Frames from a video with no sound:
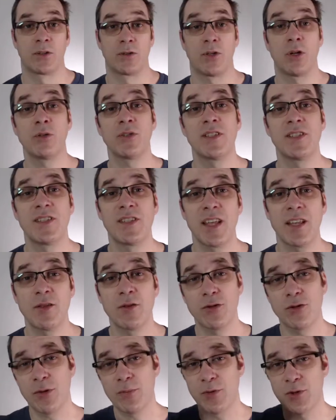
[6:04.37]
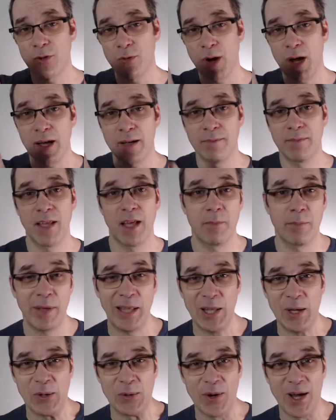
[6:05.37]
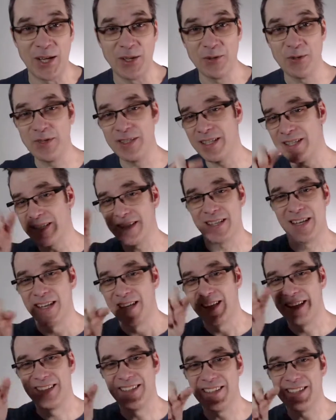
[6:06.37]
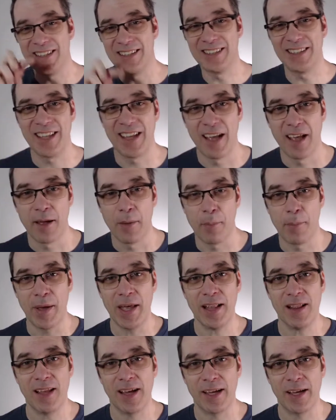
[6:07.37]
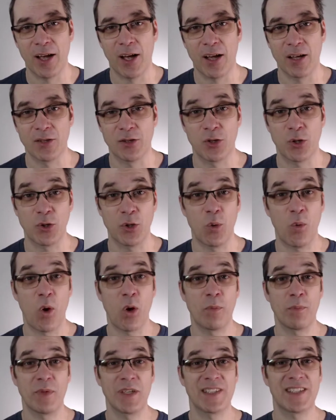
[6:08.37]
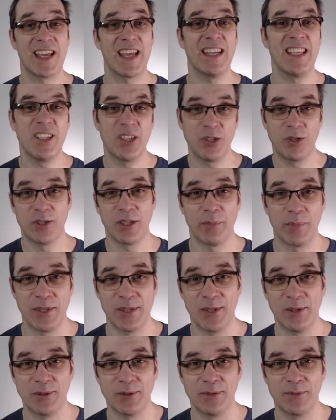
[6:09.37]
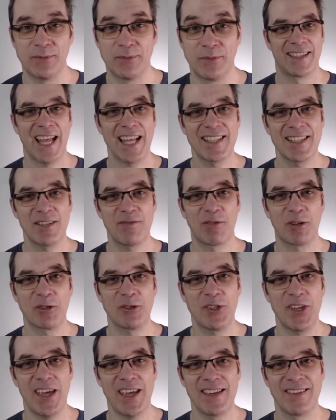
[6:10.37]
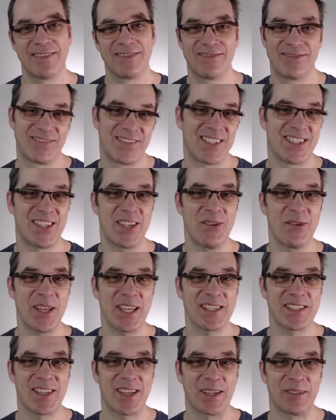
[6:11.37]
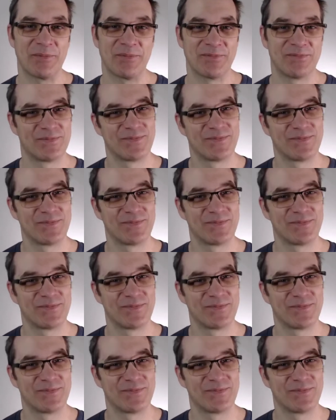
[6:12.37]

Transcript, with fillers: Don't hesitate to subscribe down below and use this little bell icon so you won't miss any other episode. That's it for today. See you next time.